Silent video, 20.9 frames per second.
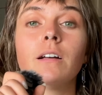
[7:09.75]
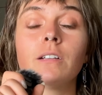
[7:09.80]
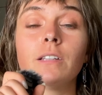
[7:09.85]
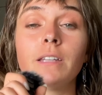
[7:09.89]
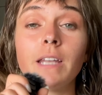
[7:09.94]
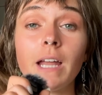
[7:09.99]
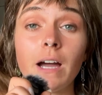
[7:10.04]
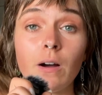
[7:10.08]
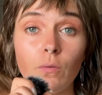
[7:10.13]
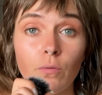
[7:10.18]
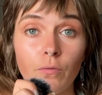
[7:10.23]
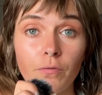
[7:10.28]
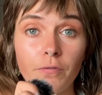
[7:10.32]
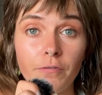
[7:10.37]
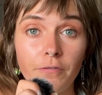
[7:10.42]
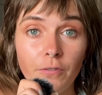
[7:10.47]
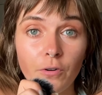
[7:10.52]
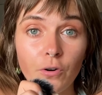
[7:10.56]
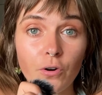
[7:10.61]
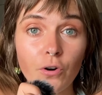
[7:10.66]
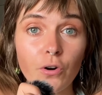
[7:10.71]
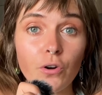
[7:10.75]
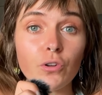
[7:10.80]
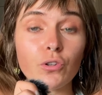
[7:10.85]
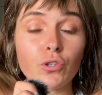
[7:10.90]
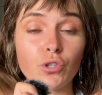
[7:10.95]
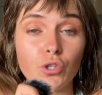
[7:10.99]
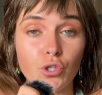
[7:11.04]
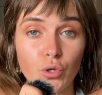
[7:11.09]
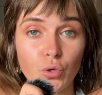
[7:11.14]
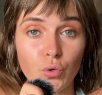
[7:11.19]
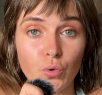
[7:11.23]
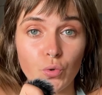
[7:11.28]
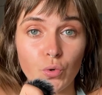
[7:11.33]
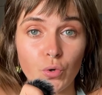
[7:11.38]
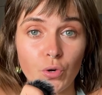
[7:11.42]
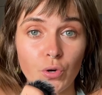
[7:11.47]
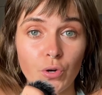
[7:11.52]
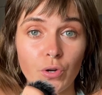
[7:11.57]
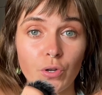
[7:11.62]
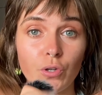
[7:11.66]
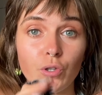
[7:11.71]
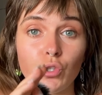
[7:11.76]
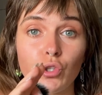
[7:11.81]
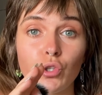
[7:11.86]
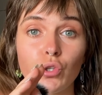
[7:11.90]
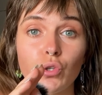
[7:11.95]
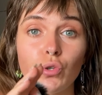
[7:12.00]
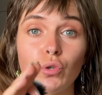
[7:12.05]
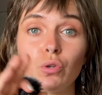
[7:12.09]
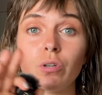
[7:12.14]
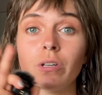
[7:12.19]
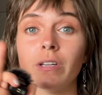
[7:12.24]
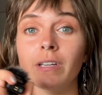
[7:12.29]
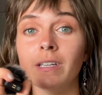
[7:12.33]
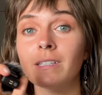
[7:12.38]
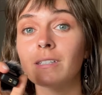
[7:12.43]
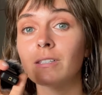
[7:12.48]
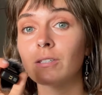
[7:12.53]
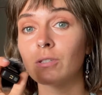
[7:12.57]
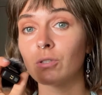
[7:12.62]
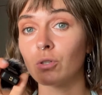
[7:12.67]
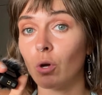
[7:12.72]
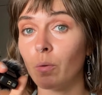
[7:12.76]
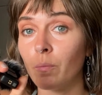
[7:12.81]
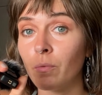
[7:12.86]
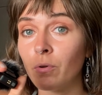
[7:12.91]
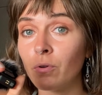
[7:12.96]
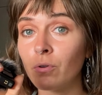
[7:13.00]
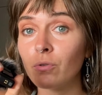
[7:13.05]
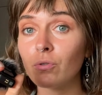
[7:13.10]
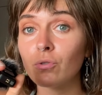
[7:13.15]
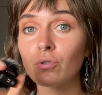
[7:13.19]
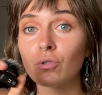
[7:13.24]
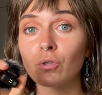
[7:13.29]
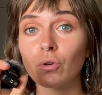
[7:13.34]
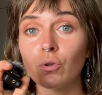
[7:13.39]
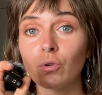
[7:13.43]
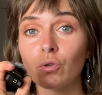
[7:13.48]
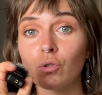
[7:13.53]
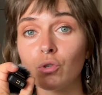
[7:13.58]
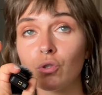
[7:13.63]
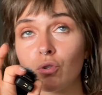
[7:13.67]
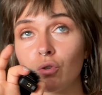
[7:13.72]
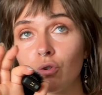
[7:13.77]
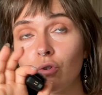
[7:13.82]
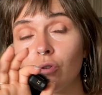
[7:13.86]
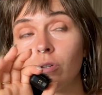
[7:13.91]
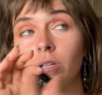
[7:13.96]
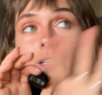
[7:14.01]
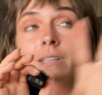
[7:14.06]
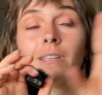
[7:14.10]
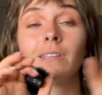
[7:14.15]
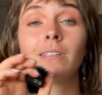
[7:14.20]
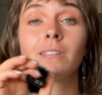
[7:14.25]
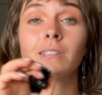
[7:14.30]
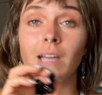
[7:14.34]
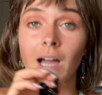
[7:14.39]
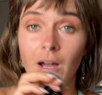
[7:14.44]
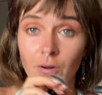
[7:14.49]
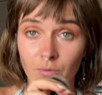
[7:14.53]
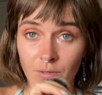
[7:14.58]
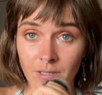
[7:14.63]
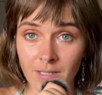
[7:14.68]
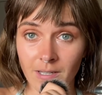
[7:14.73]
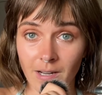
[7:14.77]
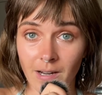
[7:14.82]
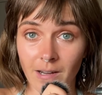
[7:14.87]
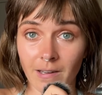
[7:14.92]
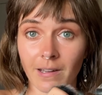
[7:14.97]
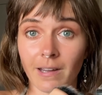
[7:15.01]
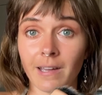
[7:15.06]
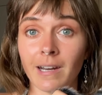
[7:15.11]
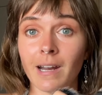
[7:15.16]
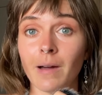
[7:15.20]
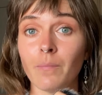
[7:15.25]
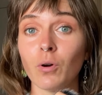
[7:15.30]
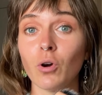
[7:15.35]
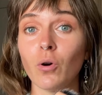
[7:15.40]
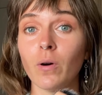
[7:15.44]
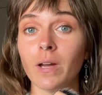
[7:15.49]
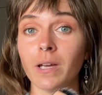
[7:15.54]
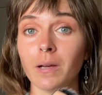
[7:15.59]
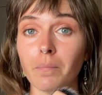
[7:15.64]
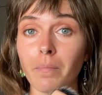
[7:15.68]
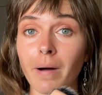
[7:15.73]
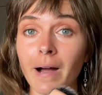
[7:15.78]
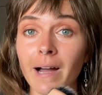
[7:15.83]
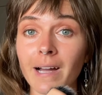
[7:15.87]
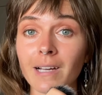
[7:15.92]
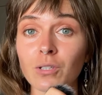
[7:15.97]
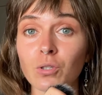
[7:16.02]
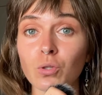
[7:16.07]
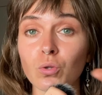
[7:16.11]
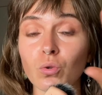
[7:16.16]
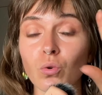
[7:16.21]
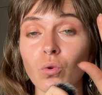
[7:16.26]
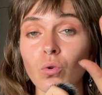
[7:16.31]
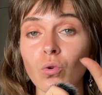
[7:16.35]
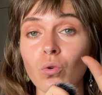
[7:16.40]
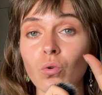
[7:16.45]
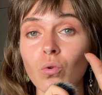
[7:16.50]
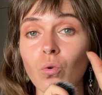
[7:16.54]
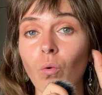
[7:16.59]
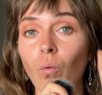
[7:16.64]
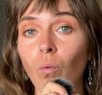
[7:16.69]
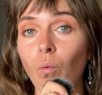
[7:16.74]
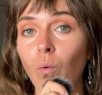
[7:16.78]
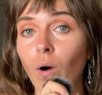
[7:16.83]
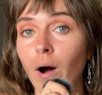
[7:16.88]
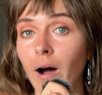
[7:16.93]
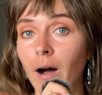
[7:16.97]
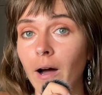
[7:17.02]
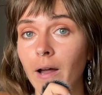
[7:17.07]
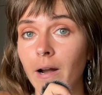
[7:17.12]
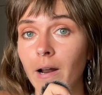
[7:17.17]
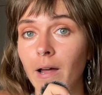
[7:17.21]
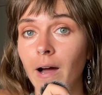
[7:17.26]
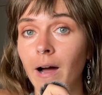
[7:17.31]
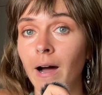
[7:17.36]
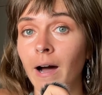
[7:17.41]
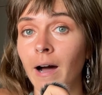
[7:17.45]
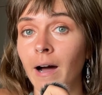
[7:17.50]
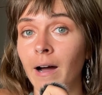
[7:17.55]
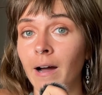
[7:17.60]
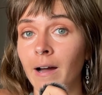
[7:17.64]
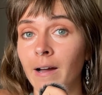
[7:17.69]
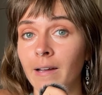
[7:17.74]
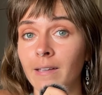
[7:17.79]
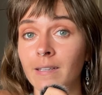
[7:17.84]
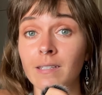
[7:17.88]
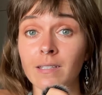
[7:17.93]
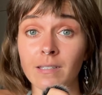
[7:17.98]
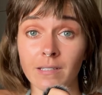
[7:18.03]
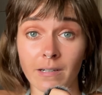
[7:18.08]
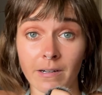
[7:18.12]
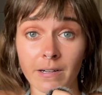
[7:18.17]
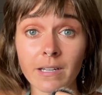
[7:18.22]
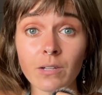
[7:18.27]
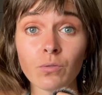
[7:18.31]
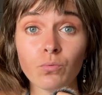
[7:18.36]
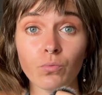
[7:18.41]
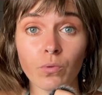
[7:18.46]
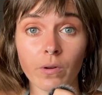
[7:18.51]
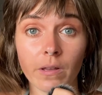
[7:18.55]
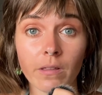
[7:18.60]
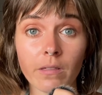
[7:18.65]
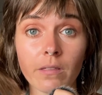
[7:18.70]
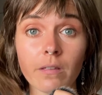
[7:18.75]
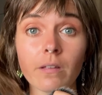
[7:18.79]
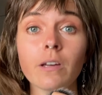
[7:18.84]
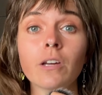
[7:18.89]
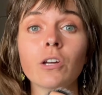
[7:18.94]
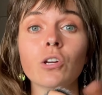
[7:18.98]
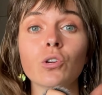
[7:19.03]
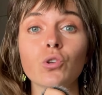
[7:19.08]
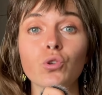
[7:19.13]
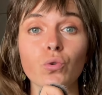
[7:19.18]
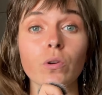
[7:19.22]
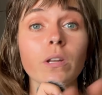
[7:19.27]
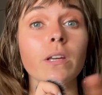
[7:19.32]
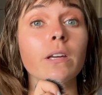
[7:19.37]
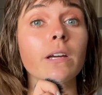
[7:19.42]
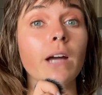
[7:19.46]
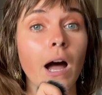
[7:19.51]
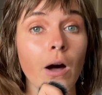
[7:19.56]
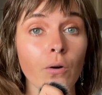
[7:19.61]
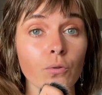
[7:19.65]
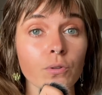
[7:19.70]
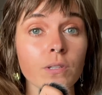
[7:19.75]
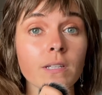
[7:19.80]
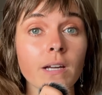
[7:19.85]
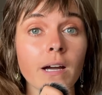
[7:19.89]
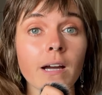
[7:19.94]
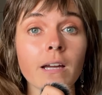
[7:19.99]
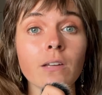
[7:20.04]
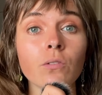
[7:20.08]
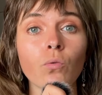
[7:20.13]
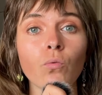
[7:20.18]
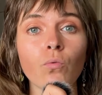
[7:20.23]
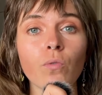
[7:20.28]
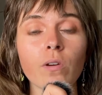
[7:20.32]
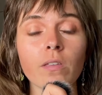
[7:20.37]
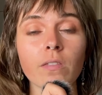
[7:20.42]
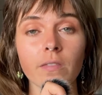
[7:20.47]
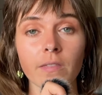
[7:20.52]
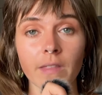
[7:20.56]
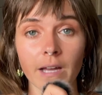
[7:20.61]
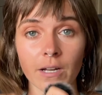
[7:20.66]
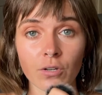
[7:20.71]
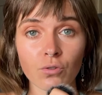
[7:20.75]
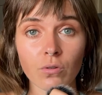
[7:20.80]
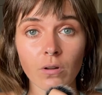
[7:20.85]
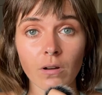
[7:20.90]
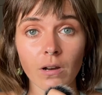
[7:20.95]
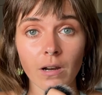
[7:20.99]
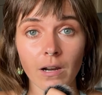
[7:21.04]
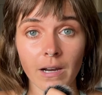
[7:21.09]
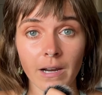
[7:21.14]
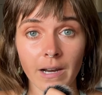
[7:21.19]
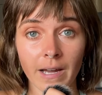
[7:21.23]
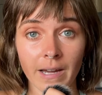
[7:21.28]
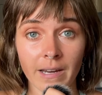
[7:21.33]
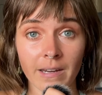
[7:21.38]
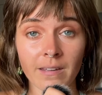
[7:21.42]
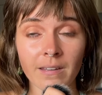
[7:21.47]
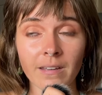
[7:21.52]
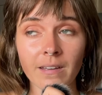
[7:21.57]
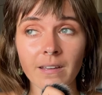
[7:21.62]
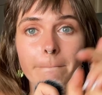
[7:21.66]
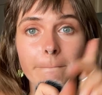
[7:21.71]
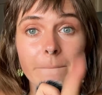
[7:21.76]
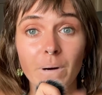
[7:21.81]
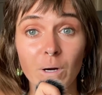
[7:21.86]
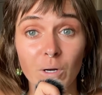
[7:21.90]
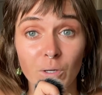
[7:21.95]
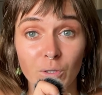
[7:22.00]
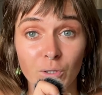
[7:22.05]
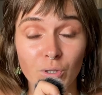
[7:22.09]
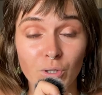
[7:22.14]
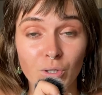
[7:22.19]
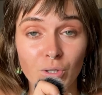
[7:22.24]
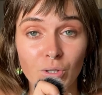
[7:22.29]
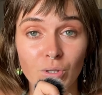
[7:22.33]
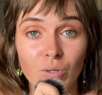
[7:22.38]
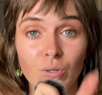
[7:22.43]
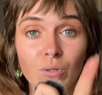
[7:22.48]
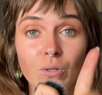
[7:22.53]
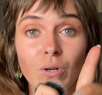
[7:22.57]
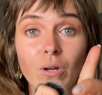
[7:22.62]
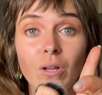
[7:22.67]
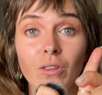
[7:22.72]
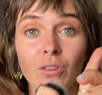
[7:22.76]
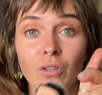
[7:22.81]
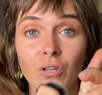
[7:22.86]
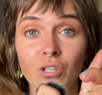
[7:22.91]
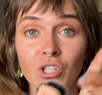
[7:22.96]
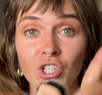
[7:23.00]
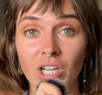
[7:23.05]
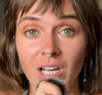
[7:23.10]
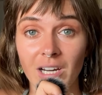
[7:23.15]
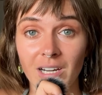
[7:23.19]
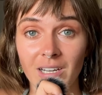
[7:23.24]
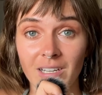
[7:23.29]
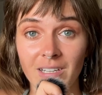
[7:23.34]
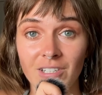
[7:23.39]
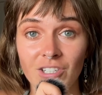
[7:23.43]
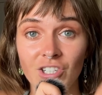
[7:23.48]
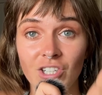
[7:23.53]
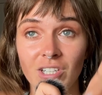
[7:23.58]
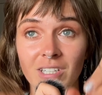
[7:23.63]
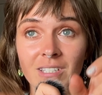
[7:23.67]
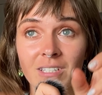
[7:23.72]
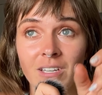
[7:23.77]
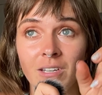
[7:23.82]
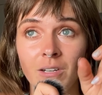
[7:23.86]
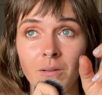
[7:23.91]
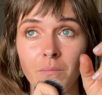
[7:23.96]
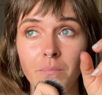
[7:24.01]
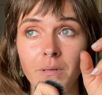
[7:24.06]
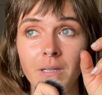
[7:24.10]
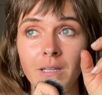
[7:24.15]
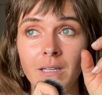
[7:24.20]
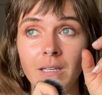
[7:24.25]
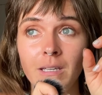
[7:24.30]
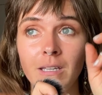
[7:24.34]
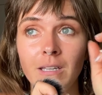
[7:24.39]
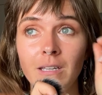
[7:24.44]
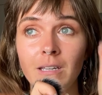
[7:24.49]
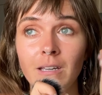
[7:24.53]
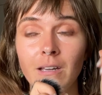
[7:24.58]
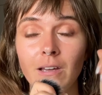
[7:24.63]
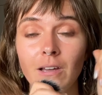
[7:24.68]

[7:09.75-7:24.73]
Now, for June. June is summer, so June is outside, and I'm going back to what I started with, shooting outside with natural lighting. But the challenge is gonna be